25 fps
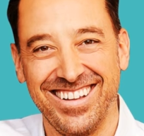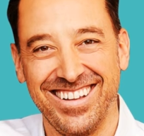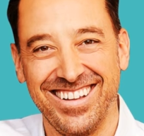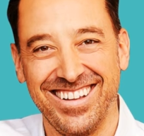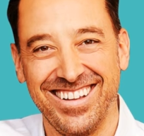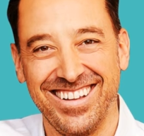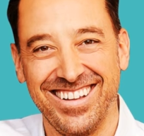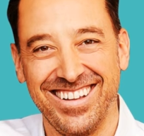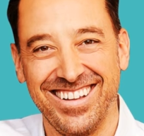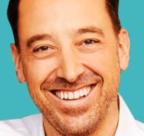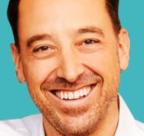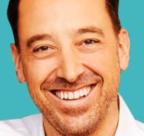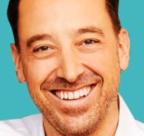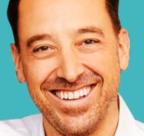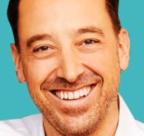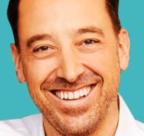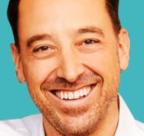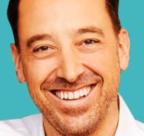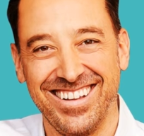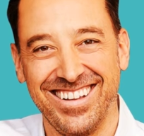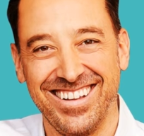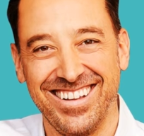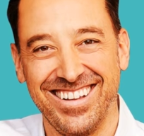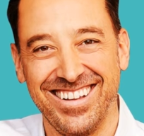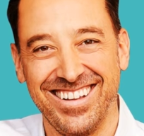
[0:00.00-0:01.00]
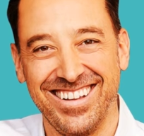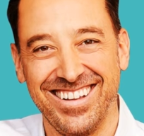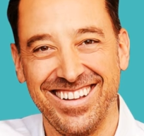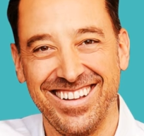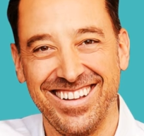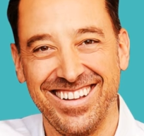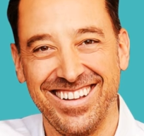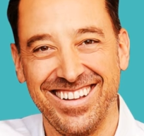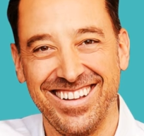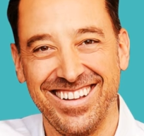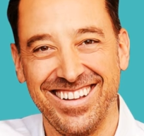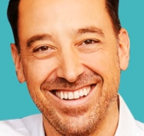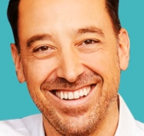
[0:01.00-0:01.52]

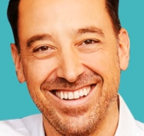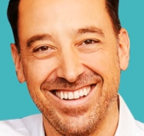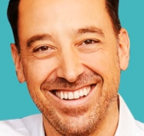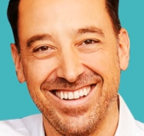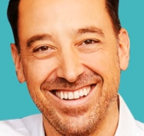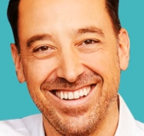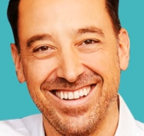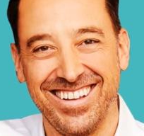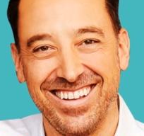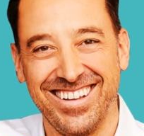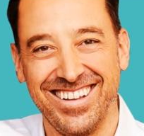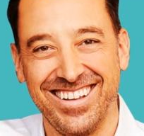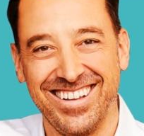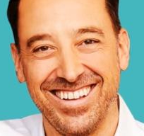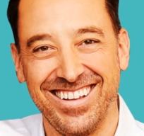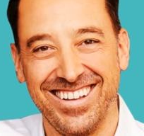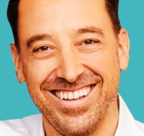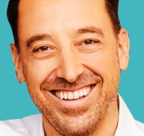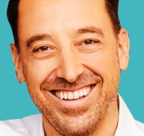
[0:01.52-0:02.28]
This is a still picture; no speech is visible.